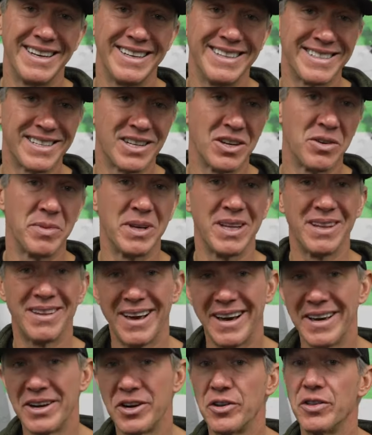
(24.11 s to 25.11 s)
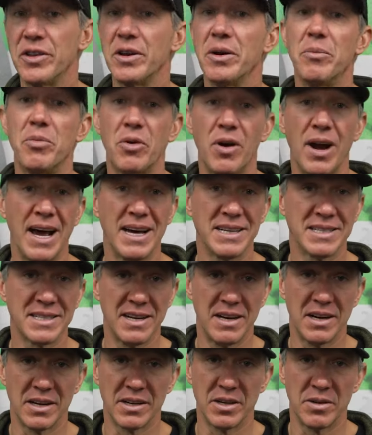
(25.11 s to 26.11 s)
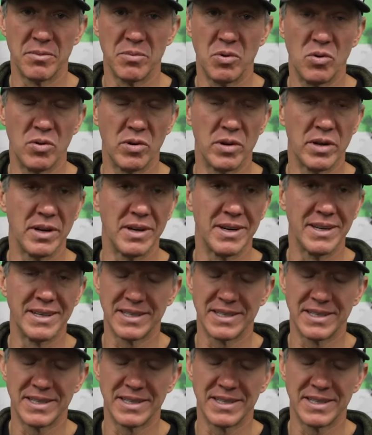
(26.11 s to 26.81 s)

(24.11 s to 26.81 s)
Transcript: is going to be lighter than a brass nocking point.